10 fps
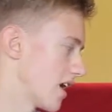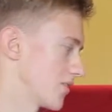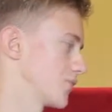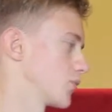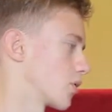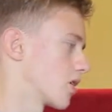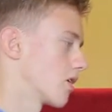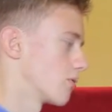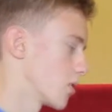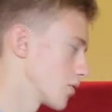It has
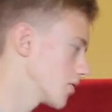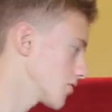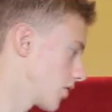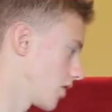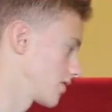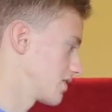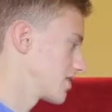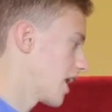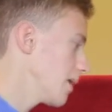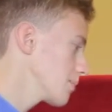4 rotors on the
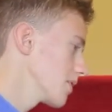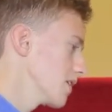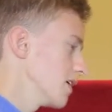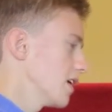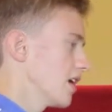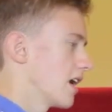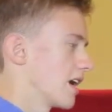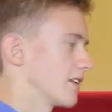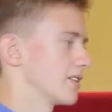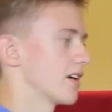top,
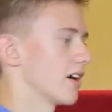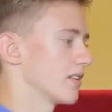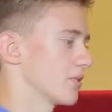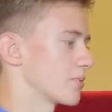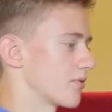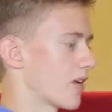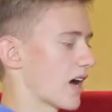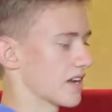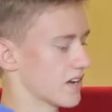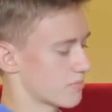and these
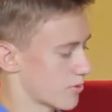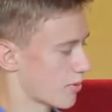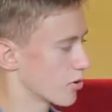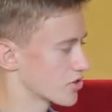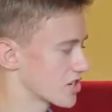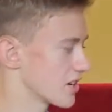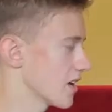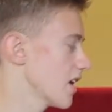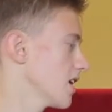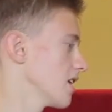provide propulsion